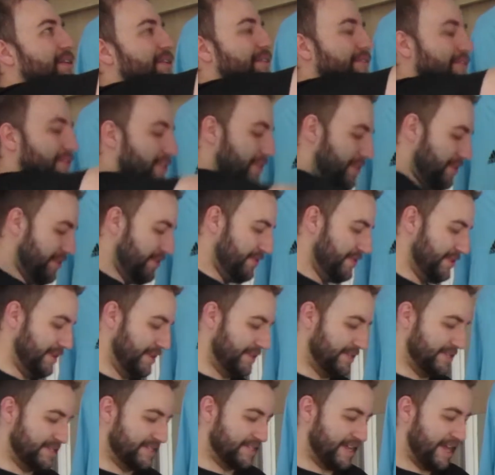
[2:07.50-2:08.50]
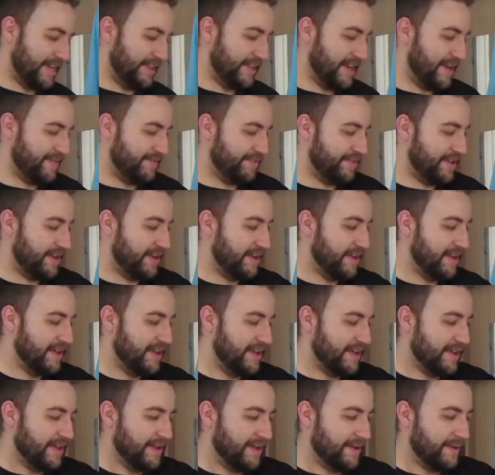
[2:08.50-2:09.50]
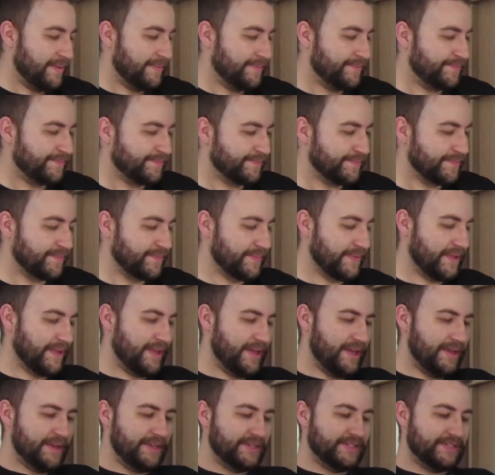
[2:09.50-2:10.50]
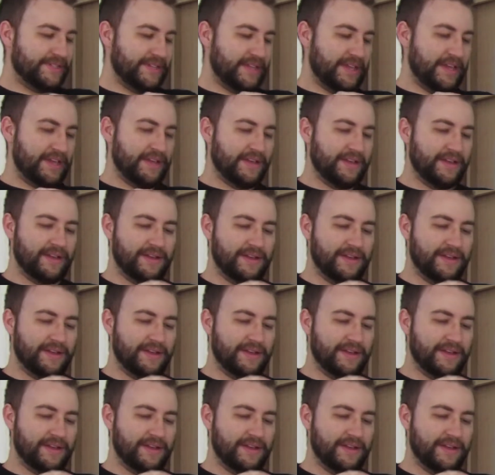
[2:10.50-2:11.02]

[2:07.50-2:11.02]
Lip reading: For the design and everything. It is the